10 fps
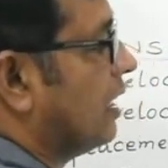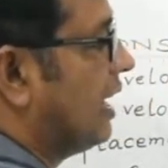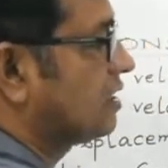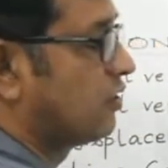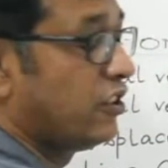
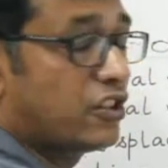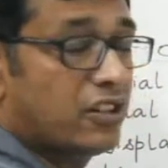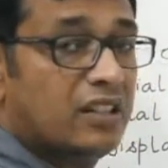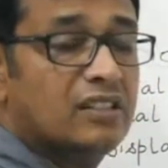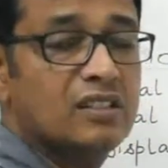acceleration
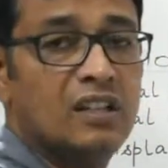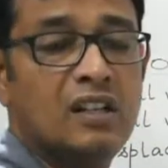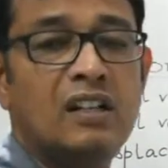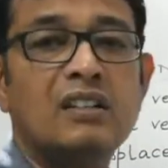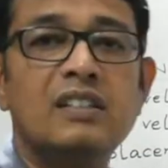is
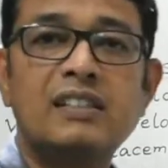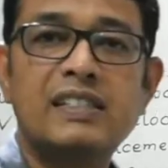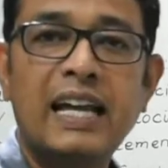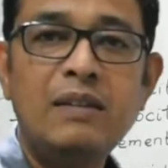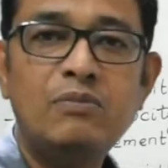the
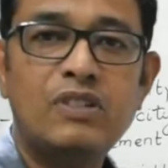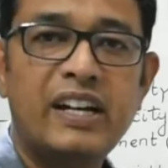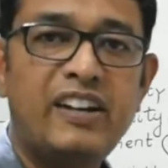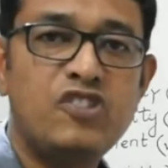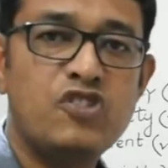time
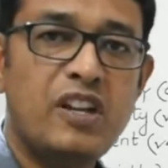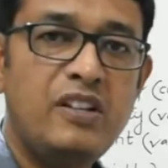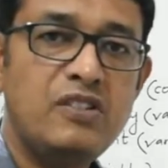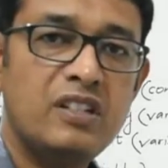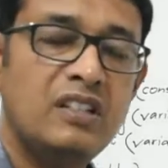rate
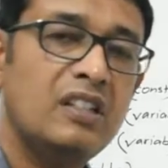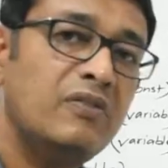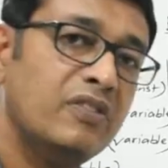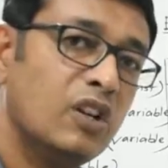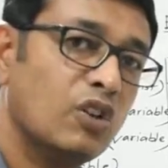change in the
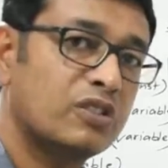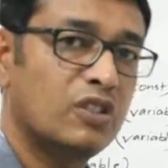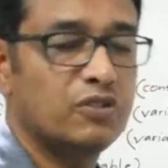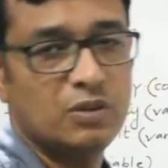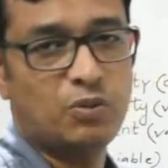velocity
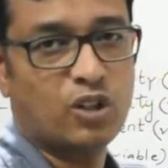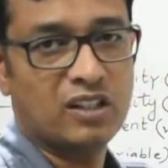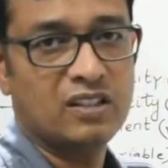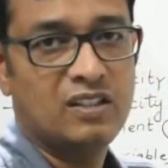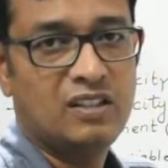of the body.
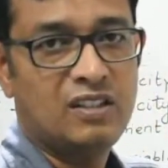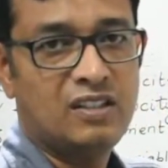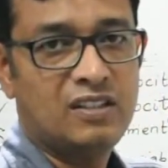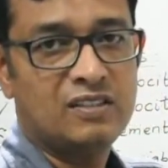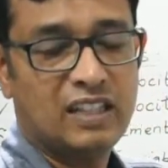
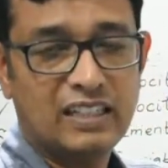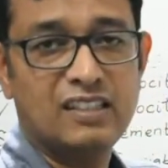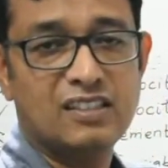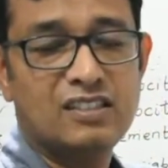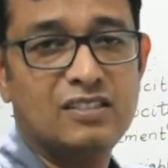That
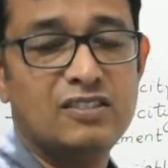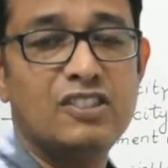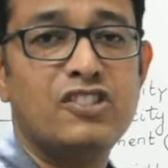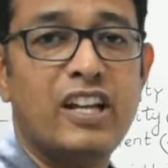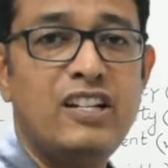is
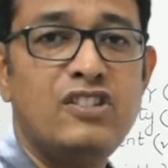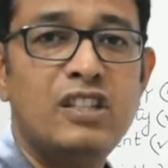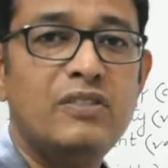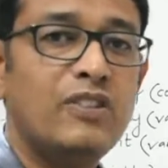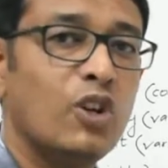the change in
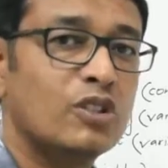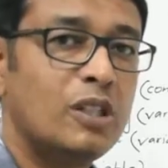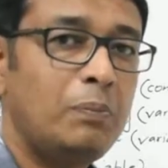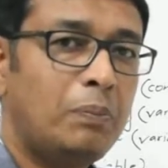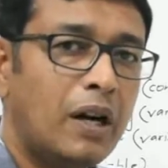the velocity
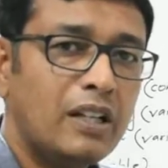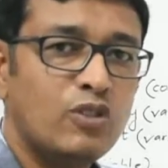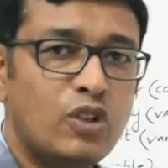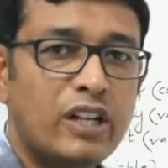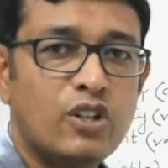per
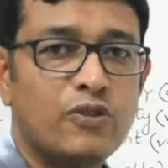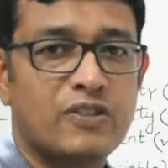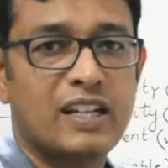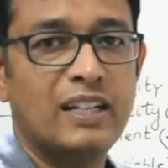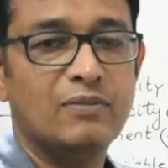unit of
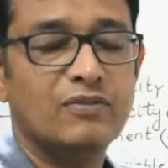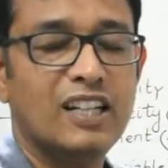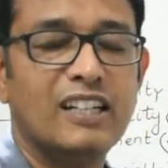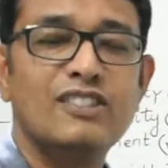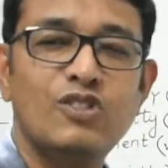time,
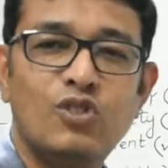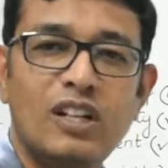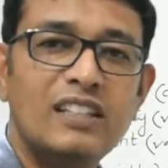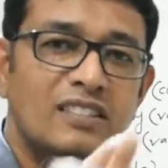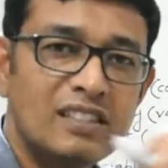that is known
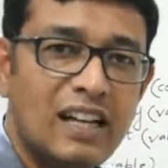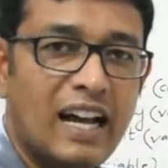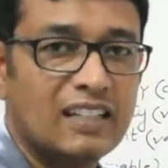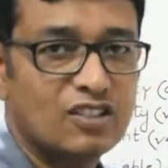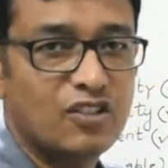as
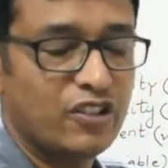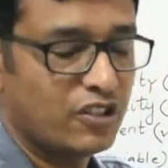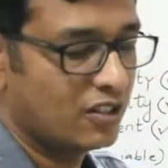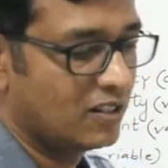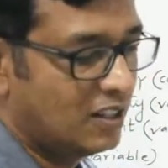
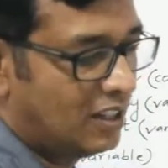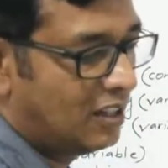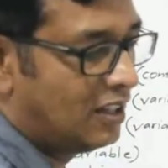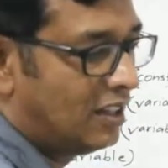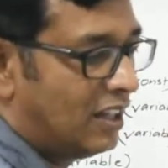acceleration.
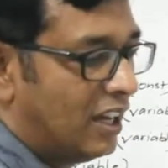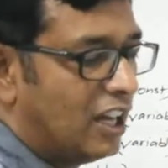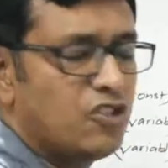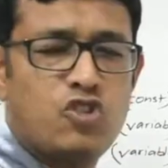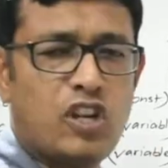
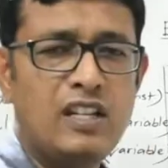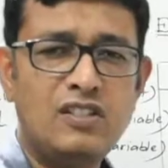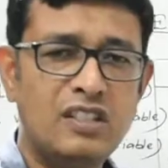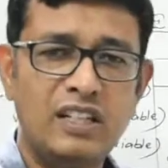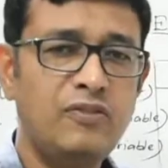And change
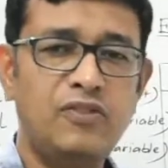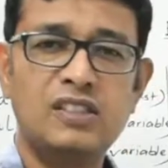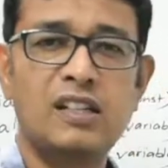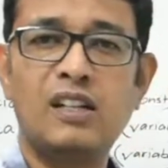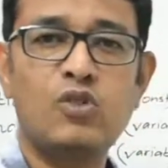in any
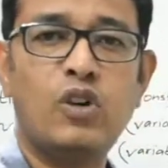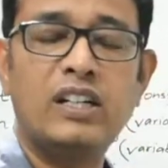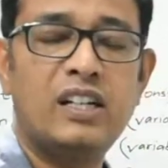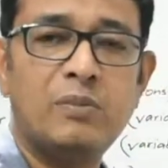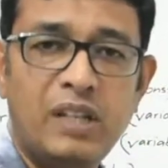physical
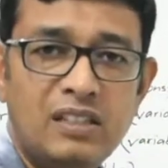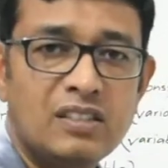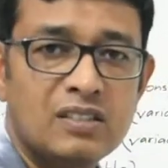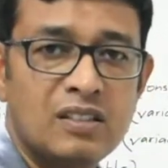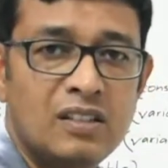quantity means